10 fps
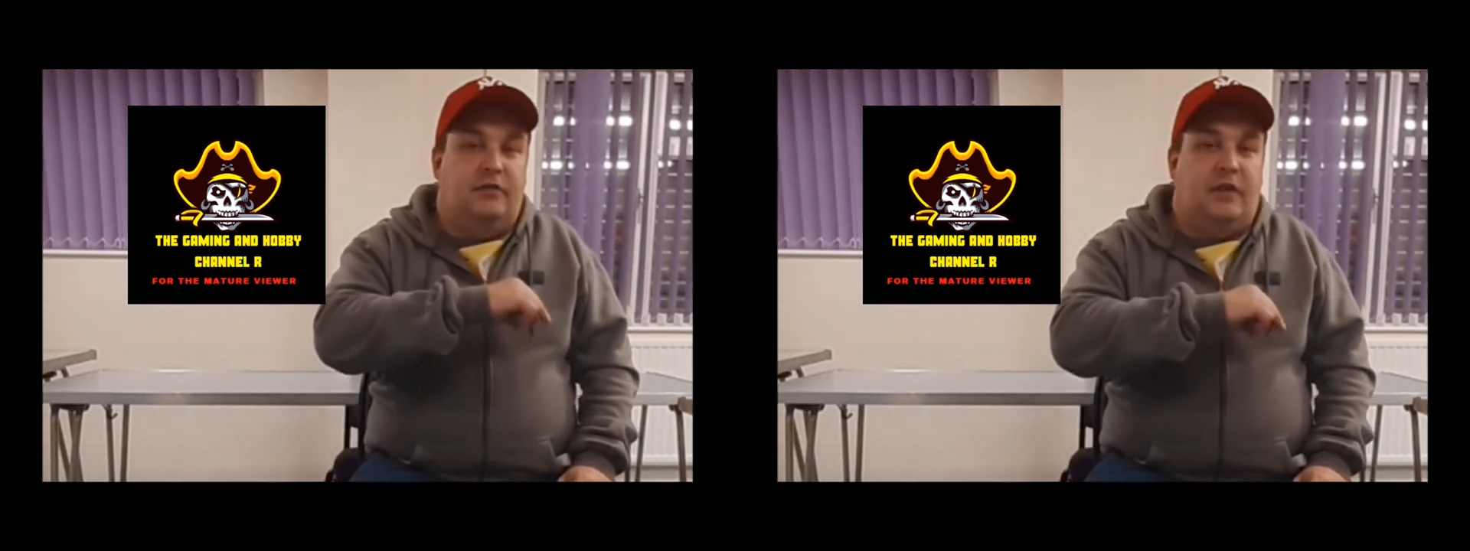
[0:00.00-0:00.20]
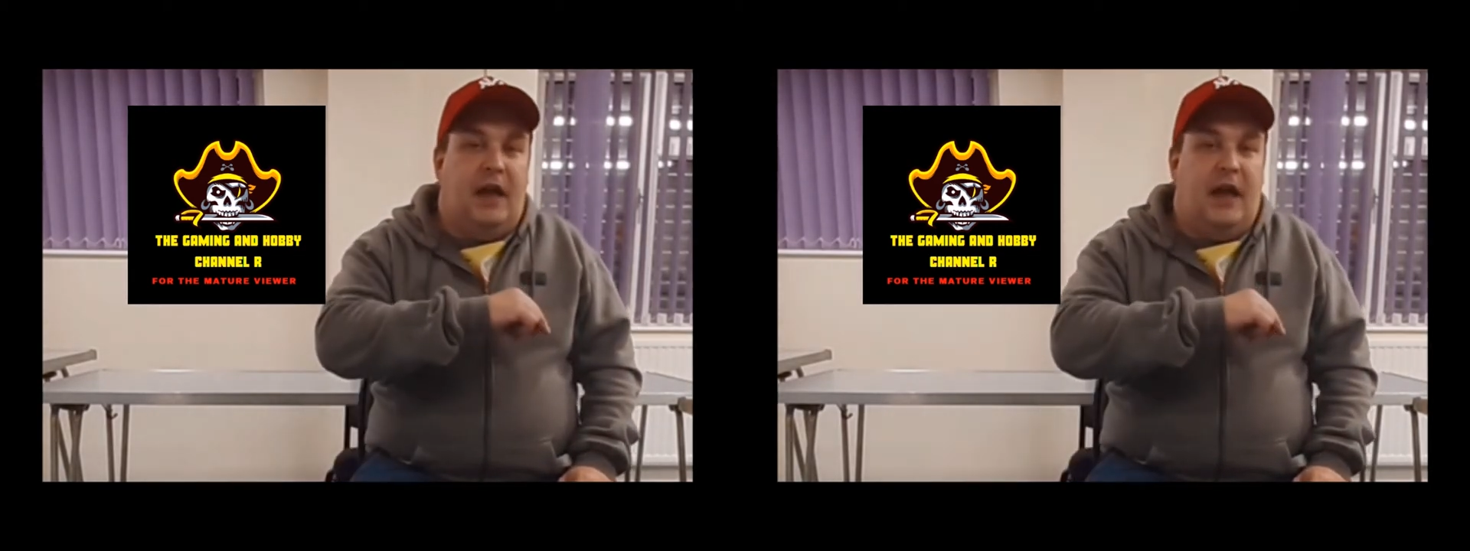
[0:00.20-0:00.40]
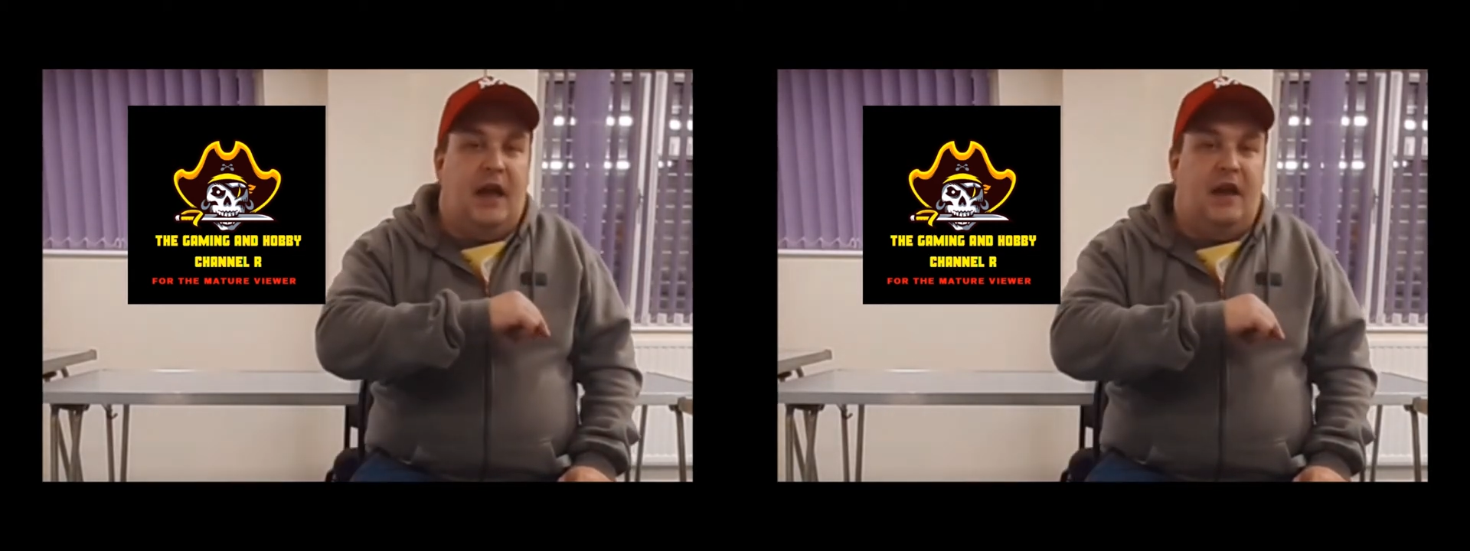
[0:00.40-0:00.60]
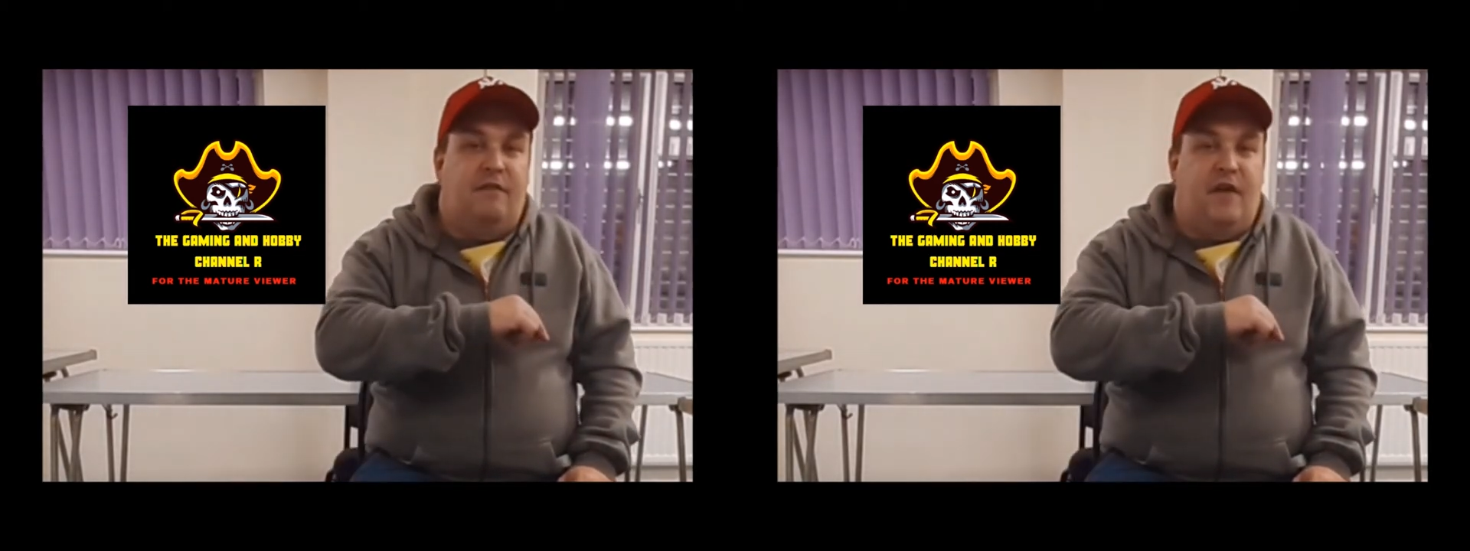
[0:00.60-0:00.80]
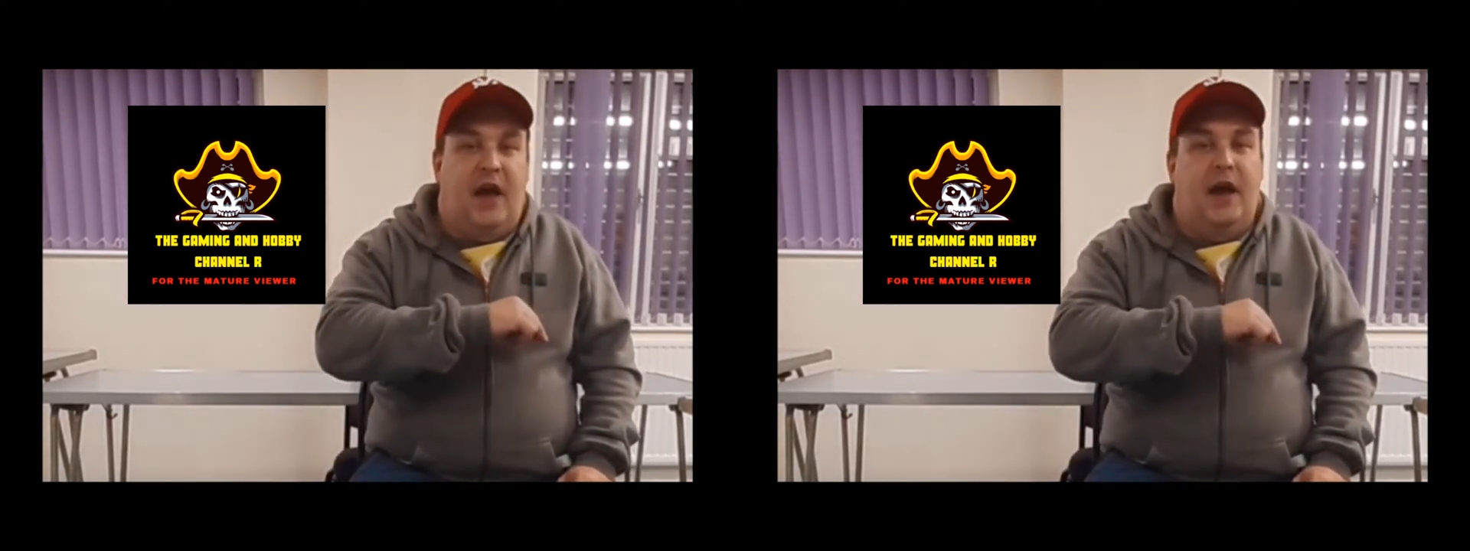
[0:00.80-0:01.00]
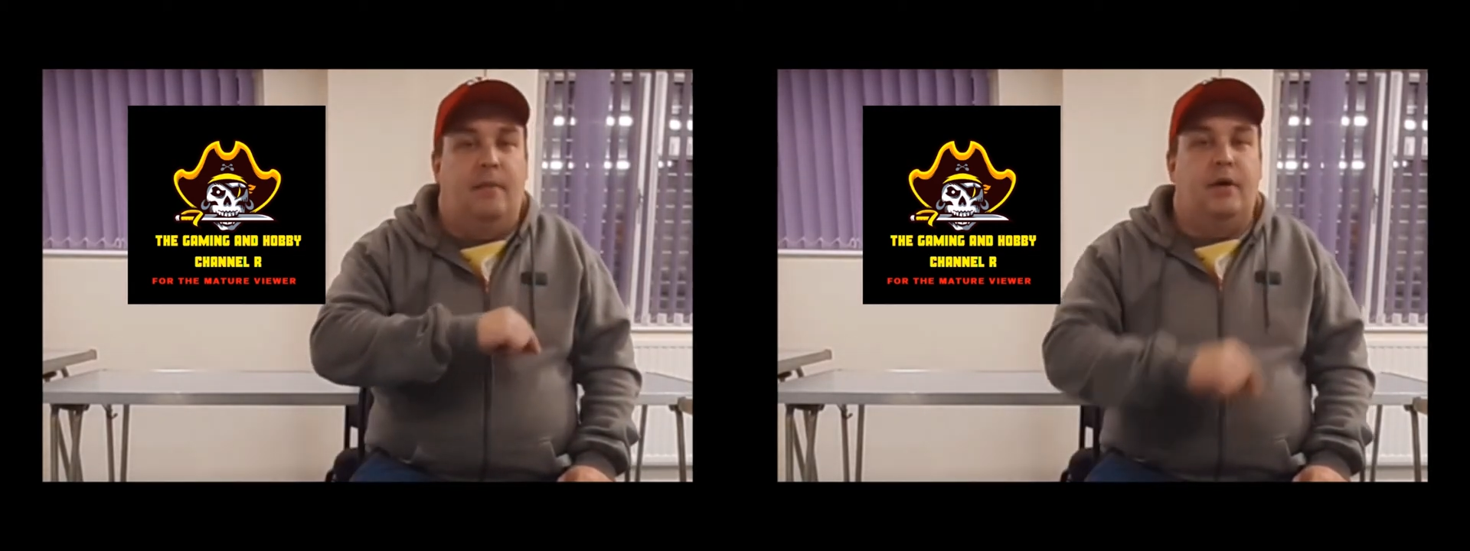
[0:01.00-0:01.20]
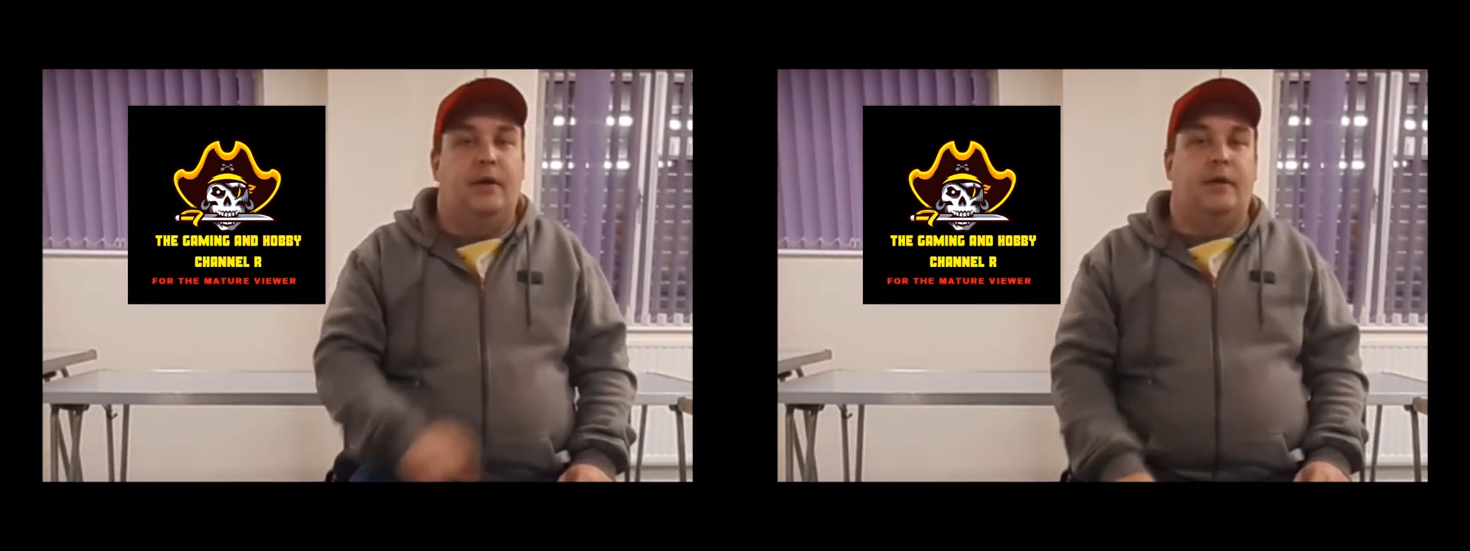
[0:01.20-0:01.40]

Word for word: stay fab.